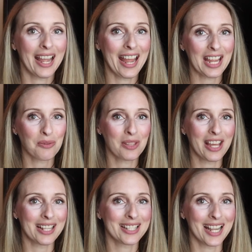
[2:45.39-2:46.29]
And with
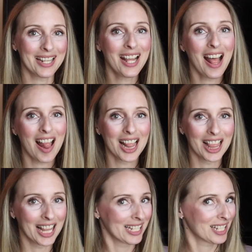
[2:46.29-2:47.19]
that said,
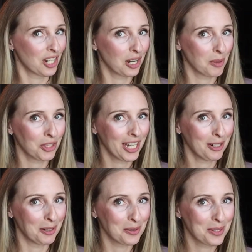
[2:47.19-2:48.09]
let's talk about the
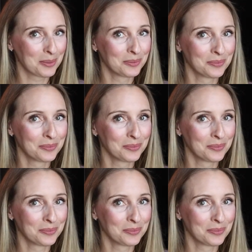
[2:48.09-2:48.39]
arrows.